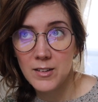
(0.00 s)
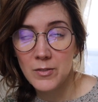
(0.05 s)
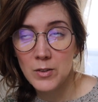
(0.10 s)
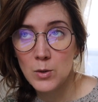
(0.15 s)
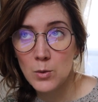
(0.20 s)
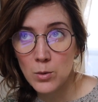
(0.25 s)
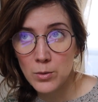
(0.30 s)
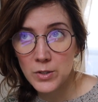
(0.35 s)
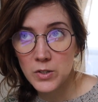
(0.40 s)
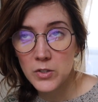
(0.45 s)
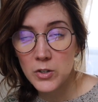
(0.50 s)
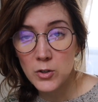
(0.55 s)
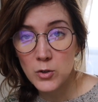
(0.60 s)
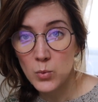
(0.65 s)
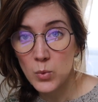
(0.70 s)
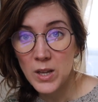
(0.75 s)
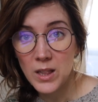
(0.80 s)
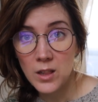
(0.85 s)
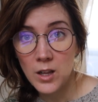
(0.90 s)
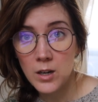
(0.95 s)
you only search
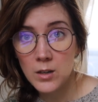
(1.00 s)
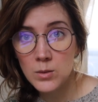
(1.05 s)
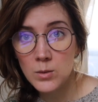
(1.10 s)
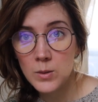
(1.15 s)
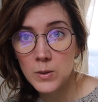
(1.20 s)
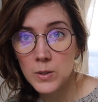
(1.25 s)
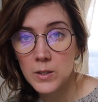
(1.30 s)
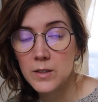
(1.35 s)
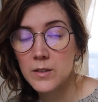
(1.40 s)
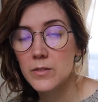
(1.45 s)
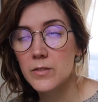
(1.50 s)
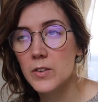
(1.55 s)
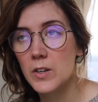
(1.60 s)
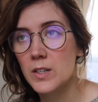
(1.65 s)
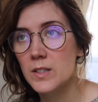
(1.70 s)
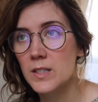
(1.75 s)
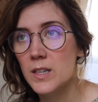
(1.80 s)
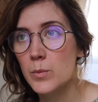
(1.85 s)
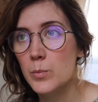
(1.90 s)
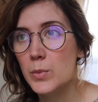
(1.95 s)
Whitlow, for
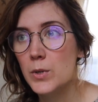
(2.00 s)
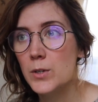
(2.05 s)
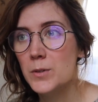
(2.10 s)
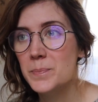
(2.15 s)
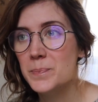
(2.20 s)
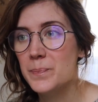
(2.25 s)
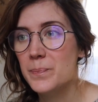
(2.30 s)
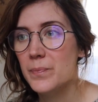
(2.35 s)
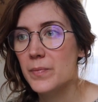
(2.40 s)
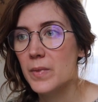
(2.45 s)
example,